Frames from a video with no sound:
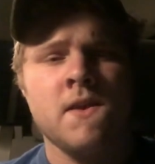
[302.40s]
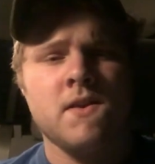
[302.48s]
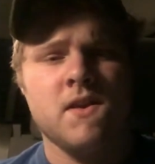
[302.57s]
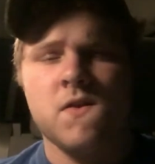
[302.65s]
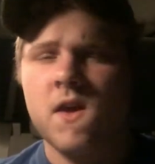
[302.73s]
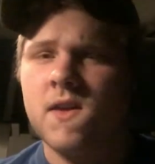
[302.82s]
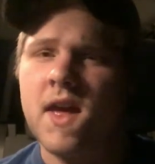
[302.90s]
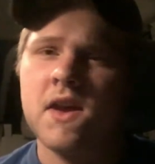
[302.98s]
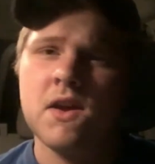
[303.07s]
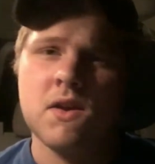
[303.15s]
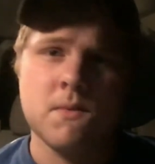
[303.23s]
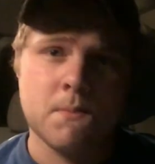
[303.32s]
You think I
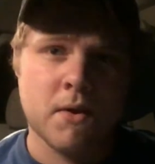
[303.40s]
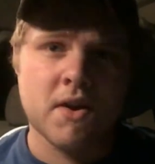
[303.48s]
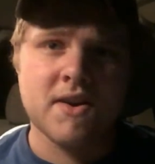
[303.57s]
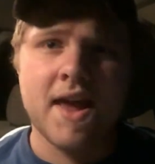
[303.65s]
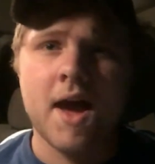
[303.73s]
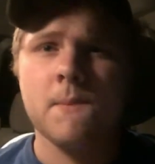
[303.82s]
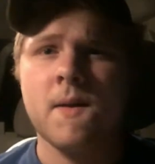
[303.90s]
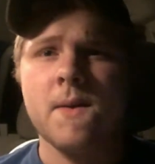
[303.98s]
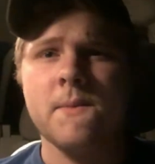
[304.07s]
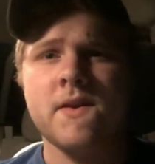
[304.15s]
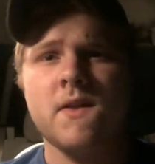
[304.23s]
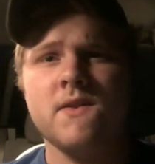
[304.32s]
could put a down
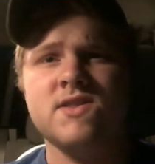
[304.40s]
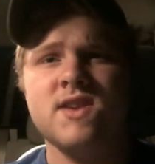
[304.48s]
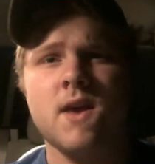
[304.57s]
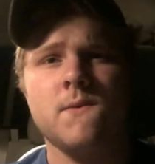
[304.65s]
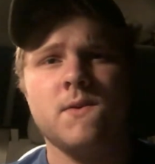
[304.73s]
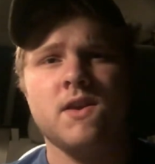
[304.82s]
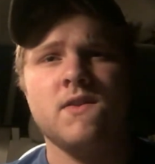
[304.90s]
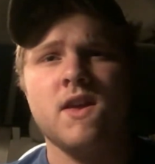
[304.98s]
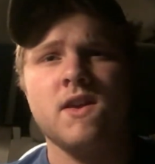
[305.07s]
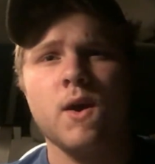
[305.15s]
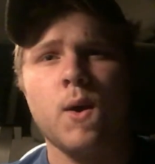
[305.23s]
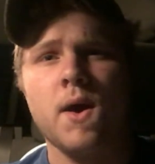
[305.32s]
payment on the Chevy and
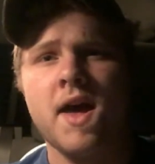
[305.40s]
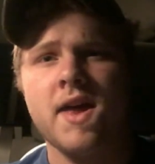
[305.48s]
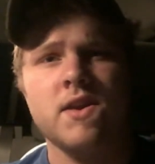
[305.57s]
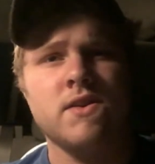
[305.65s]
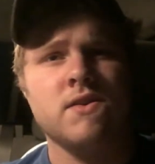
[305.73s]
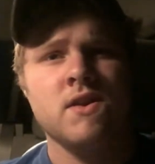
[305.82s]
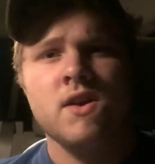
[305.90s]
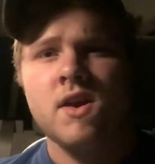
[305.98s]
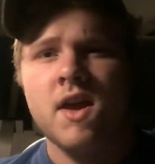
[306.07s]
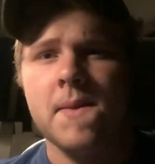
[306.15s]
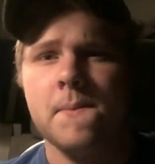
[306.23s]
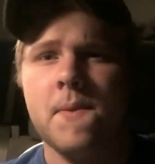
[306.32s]
then go ahead
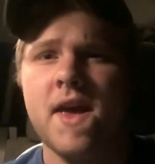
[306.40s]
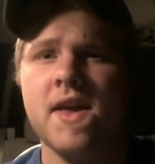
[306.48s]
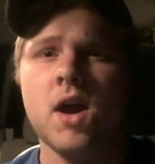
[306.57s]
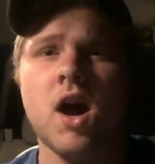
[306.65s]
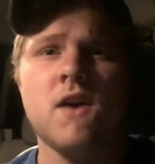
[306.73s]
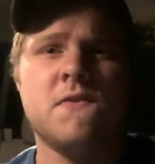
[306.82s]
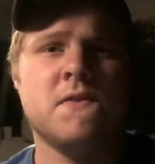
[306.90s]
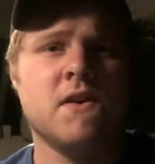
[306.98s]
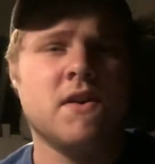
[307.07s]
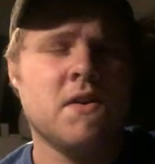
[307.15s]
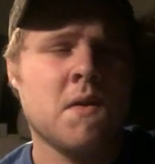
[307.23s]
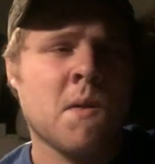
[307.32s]
and pay it off
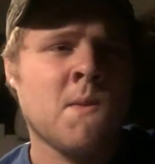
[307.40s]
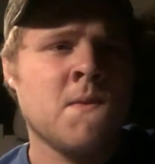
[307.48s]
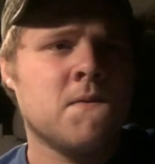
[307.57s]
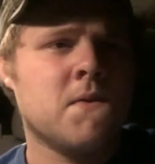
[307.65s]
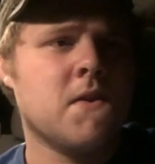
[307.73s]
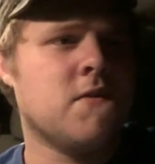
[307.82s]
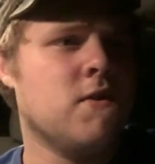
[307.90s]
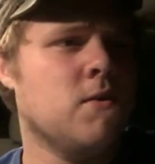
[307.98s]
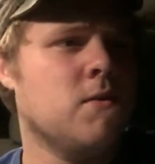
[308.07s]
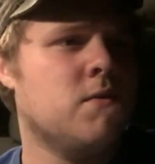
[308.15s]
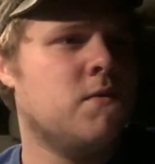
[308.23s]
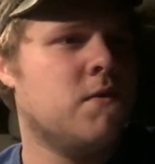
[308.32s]
for a
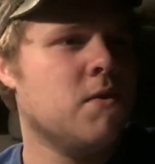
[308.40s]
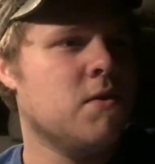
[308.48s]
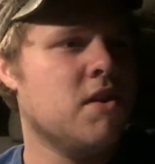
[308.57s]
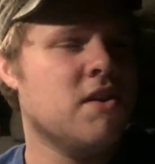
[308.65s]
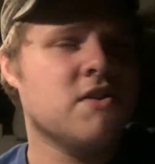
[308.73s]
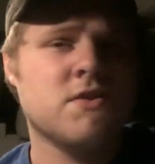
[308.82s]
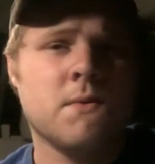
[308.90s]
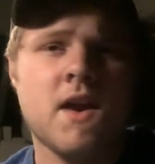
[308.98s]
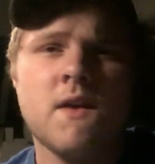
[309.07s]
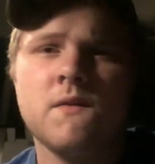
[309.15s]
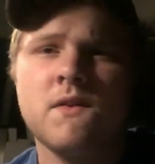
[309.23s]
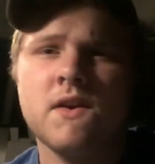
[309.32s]
few years or
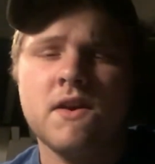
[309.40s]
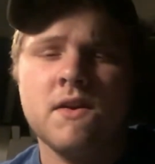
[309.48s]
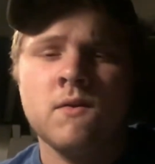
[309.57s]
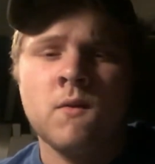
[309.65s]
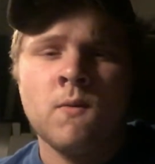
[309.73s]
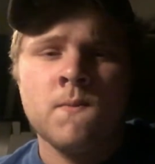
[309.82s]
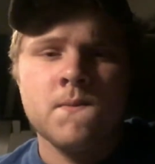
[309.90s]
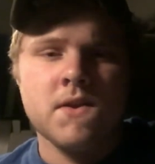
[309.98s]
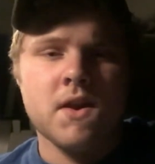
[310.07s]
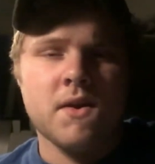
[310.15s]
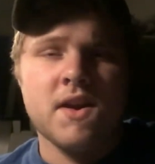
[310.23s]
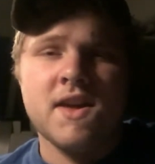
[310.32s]
whatever? And
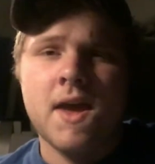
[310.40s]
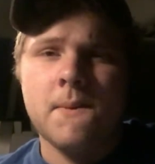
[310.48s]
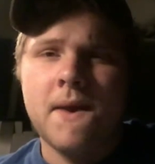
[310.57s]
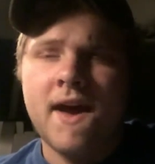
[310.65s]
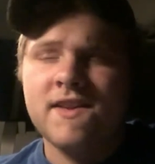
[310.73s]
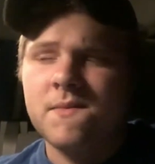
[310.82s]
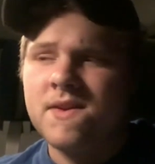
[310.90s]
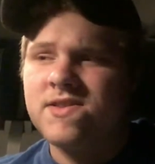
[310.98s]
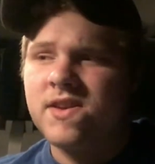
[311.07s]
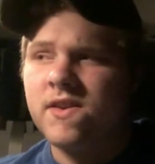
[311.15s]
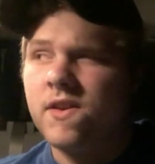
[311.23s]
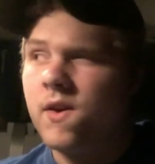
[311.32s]
you know, he came back to me and
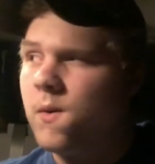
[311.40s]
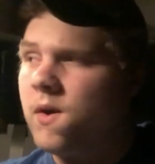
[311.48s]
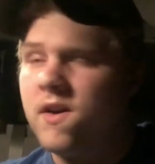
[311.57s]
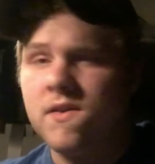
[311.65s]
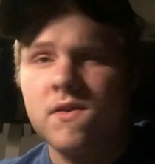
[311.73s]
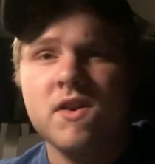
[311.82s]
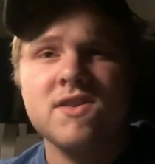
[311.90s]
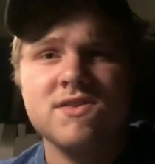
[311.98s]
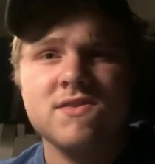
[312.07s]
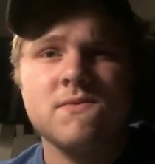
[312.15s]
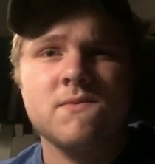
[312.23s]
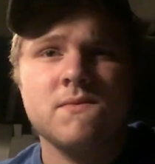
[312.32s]
said, you know what,
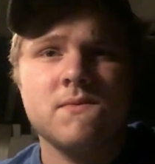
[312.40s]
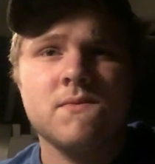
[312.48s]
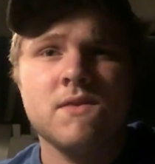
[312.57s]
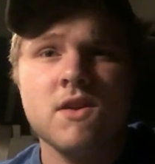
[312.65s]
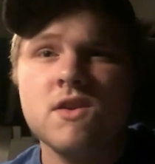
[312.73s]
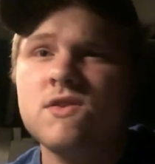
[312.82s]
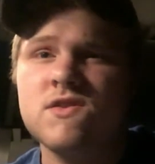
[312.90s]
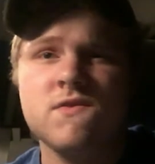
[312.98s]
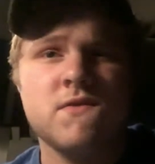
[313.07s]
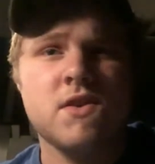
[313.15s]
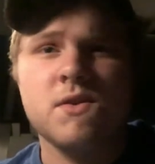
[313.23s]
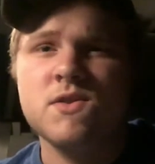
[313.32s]
Chris, you can just
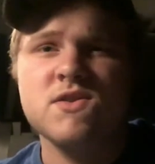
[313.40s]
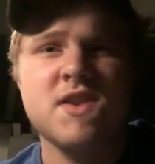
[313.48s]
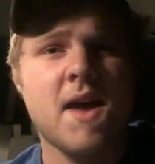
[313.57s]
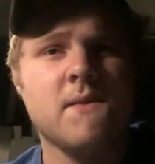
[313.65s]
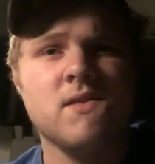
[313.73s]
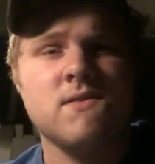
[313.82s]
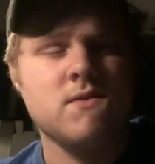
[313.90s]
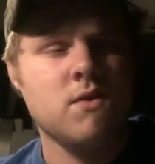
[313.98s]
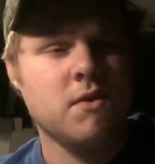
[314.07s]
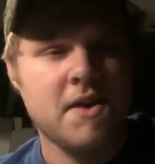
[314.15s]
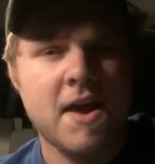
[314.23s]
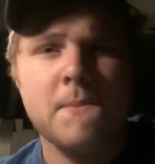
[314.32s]
have it.
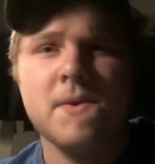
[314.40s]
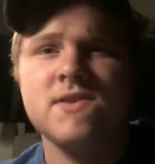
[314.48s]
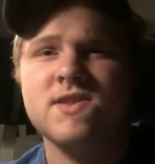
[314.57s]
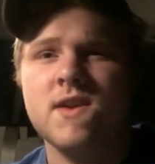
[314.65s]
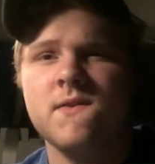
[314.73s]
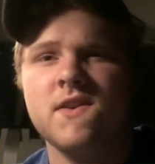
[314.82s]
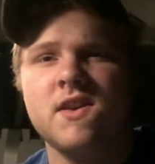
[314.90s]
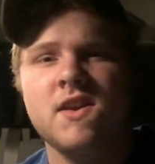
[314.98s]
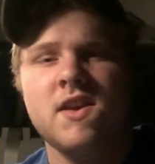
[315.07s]
You can have my Chevy.